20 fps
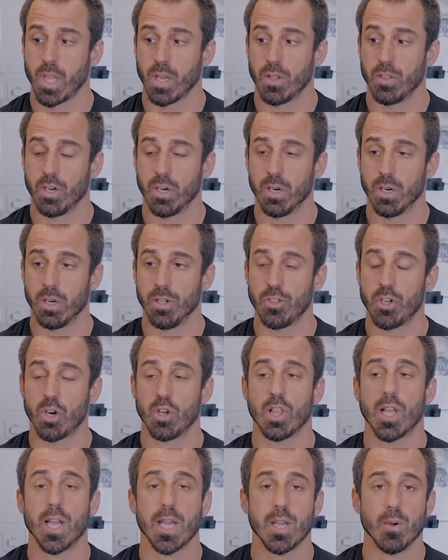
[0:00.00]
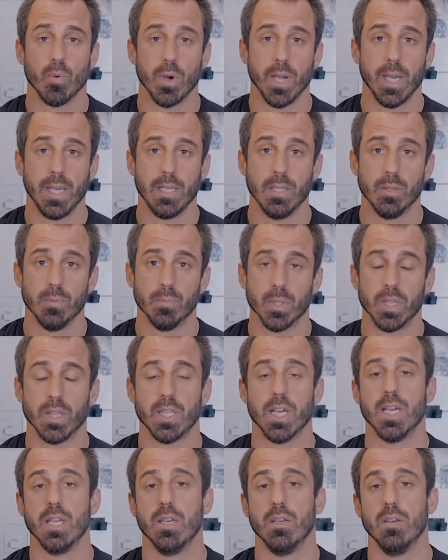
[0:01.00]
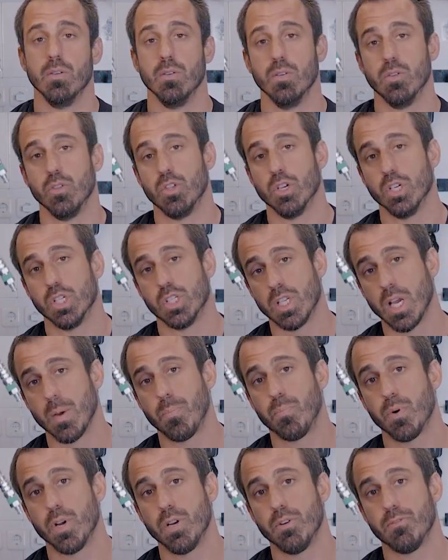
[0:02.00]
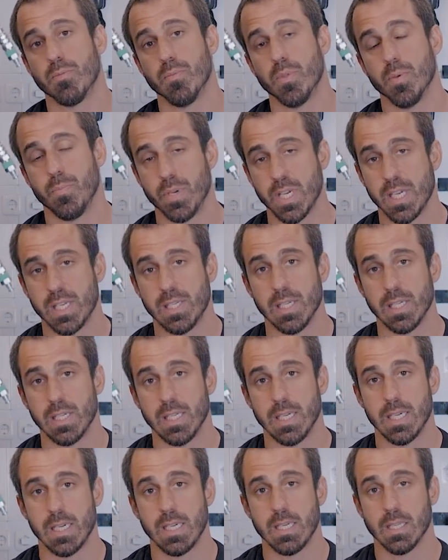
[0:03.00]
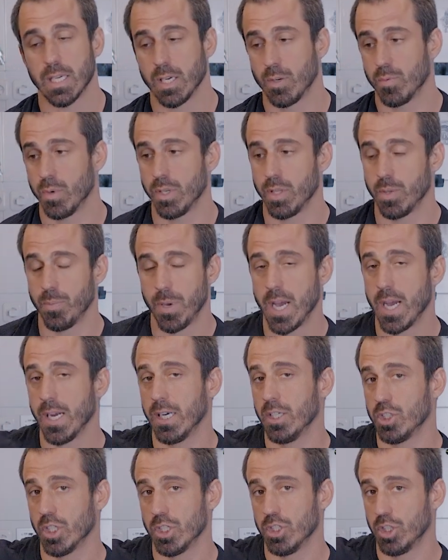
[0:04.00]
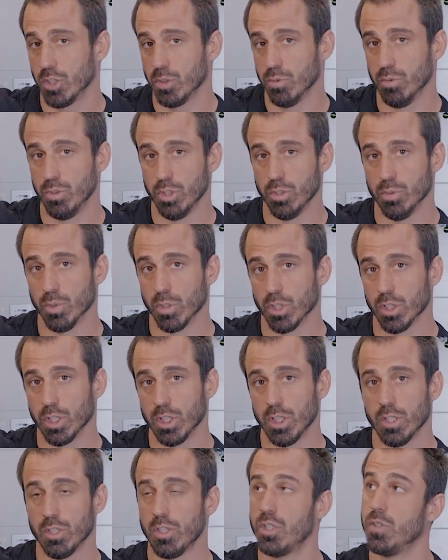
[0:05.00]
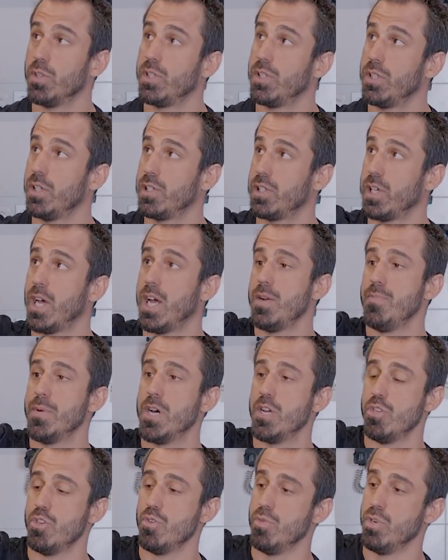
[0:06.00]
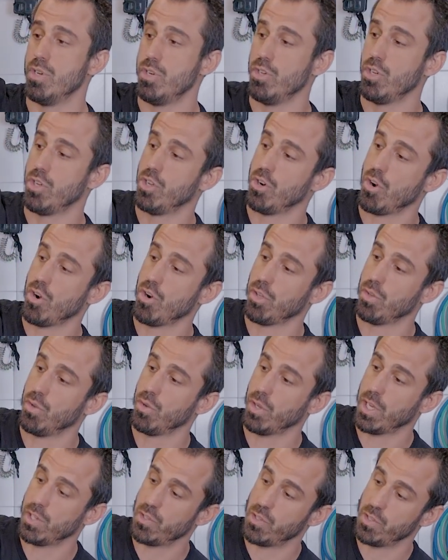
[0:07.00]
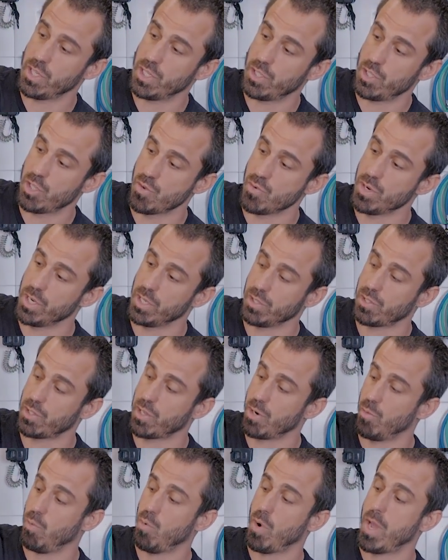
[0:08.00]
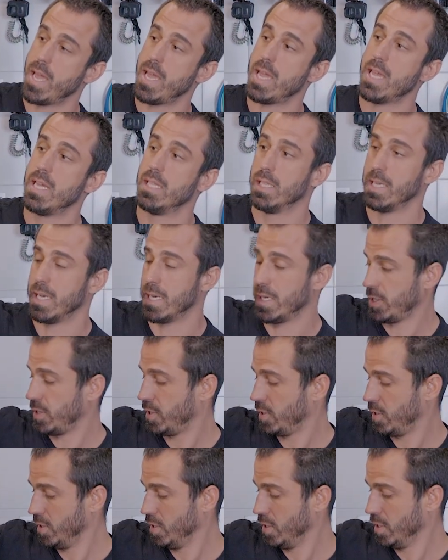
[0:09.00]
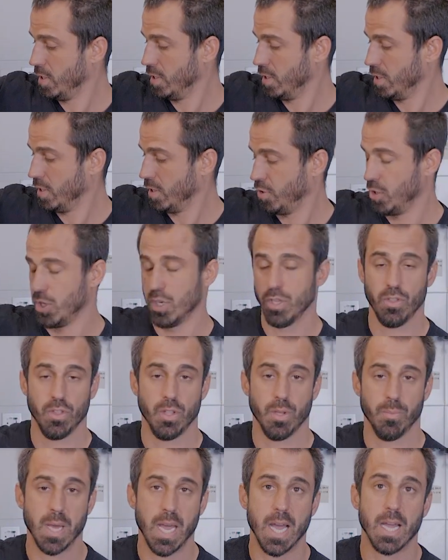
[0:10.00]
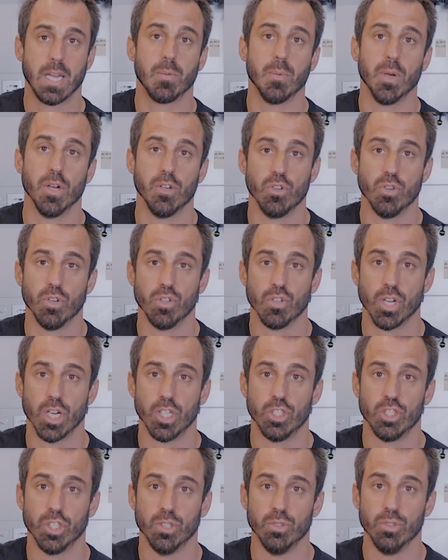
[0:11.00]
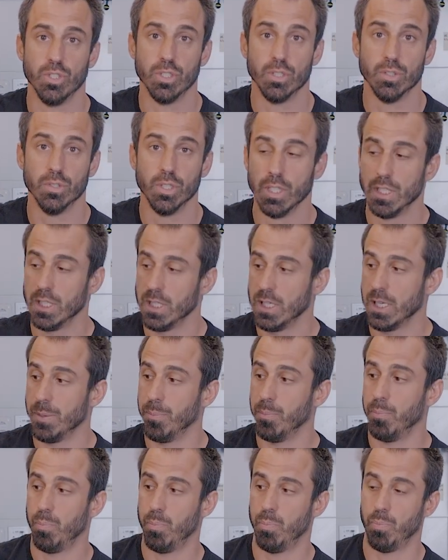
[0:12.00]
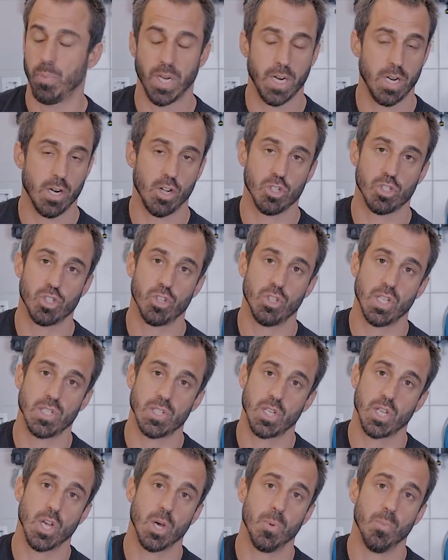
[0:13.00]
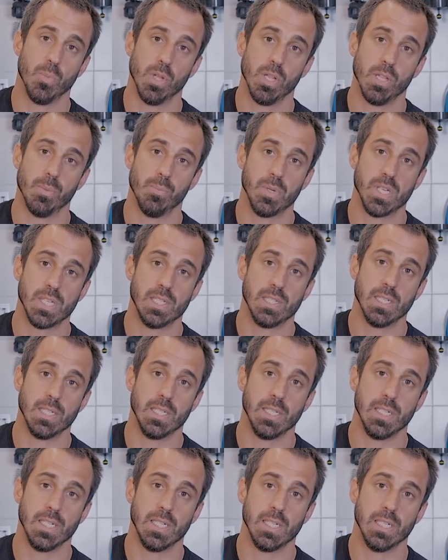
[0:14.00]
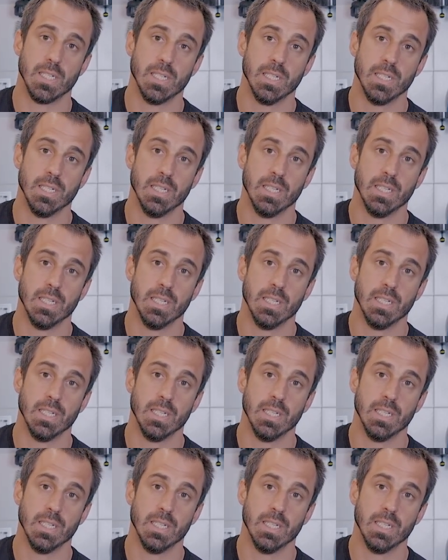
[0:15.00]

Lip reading: They're lightweight, but then they're separate from the BCD, like what the package I showed you earlier. So a side mount unit, you could argue, okay, so this unit is going to weigh less than the back mount unit that I showed you, but it also doesn't come with a BCD